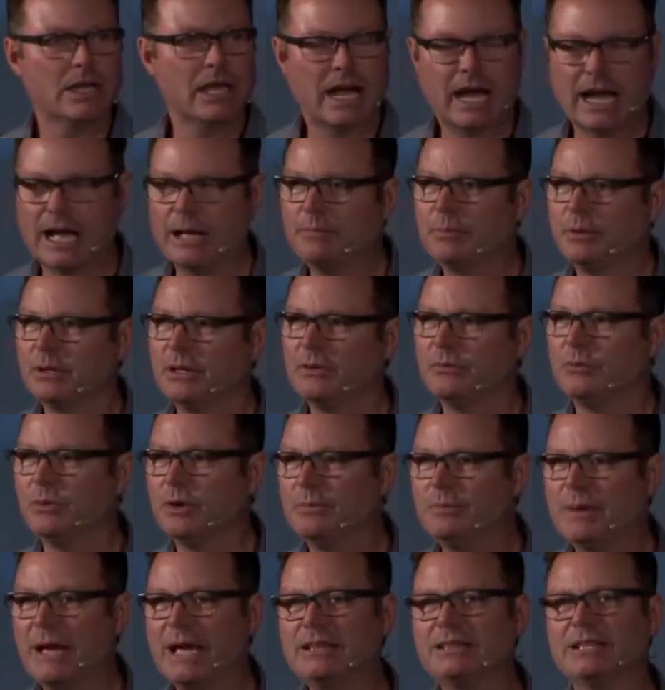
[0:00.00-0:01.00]
I believe
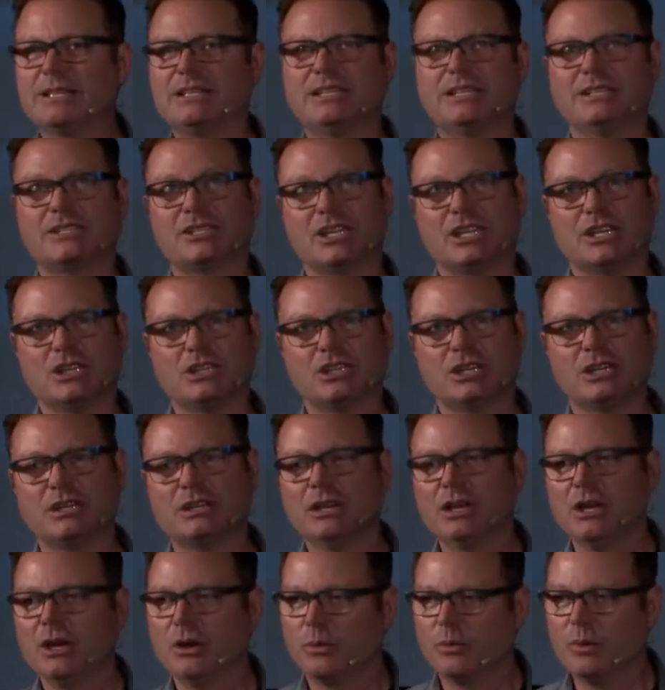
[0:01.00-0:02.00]
we made the
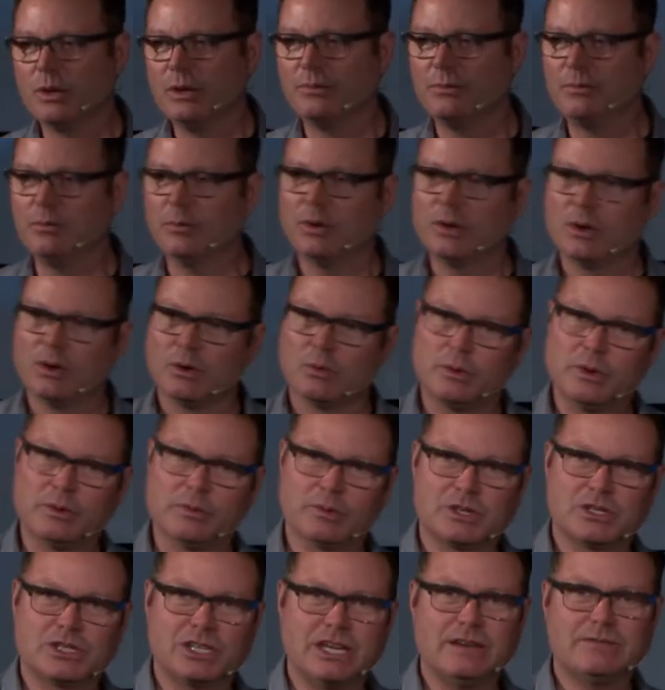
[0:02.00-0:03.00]
decision. we we
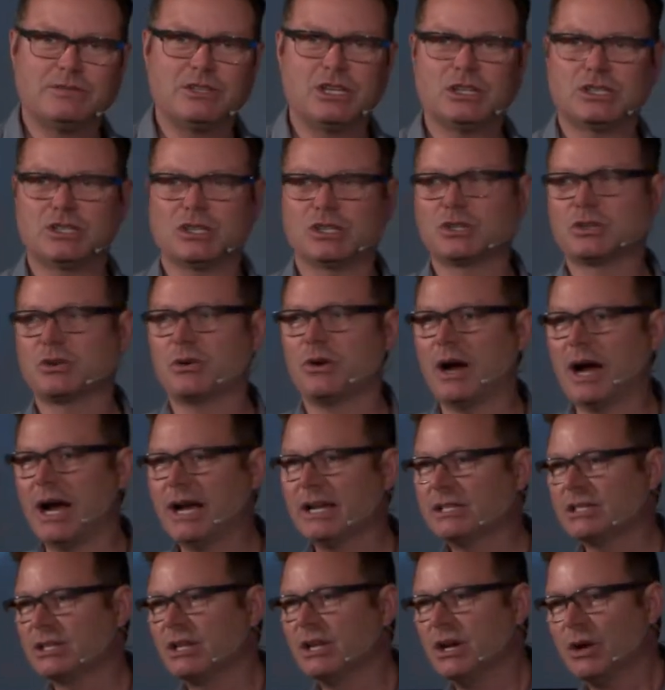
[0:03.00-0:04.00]
received Jesus
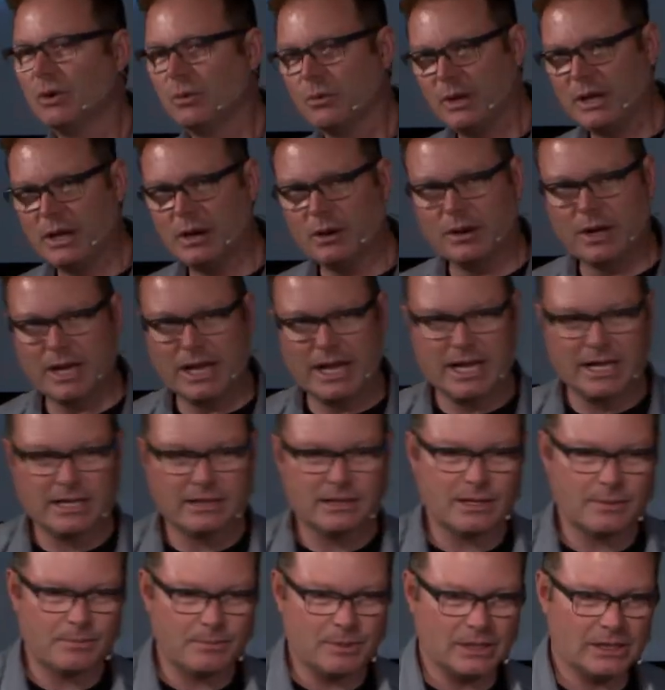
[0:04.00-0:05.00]
Christ. We are
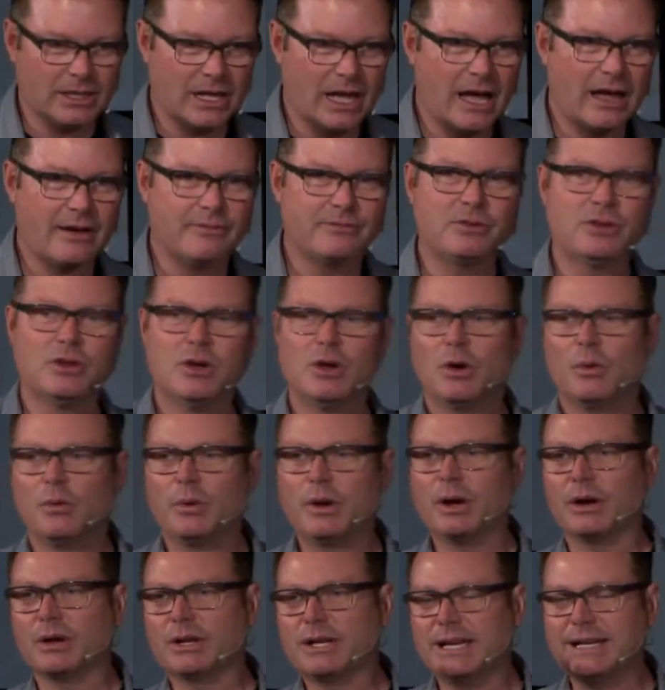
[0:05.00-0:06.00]
in the beloved.
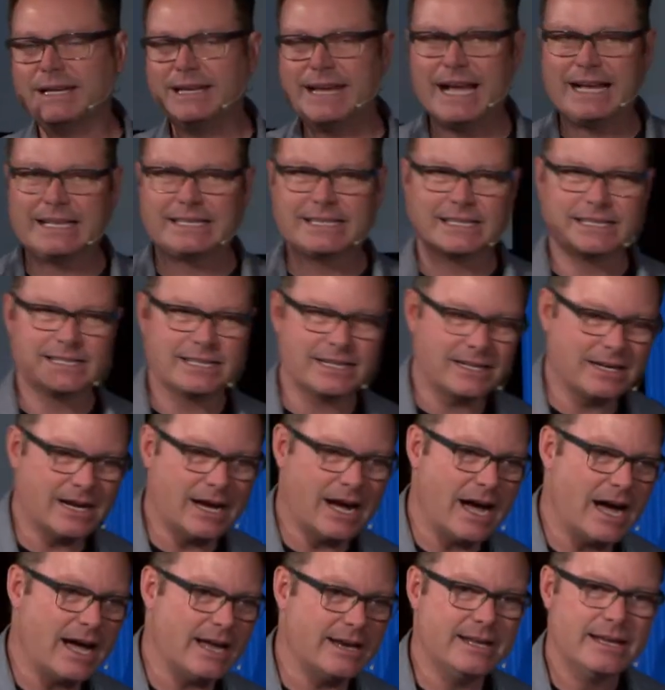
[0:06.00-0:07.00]
We are connected to
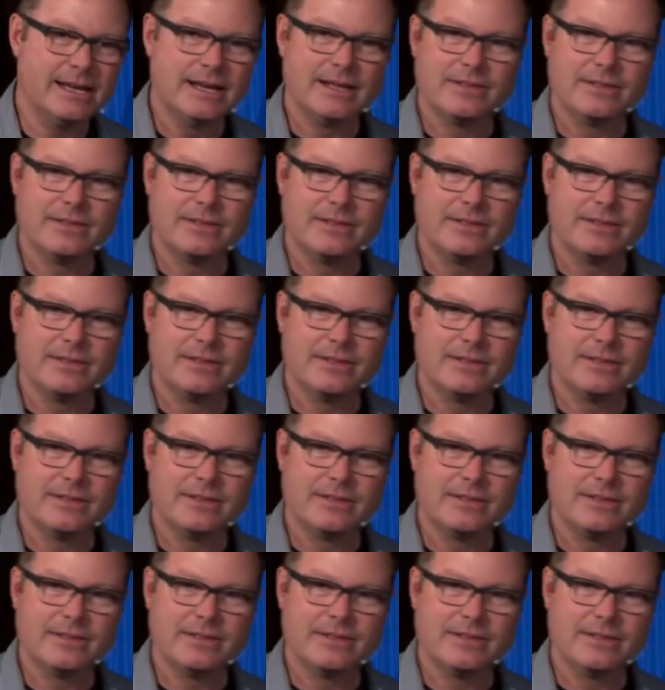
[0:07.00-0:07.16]
God.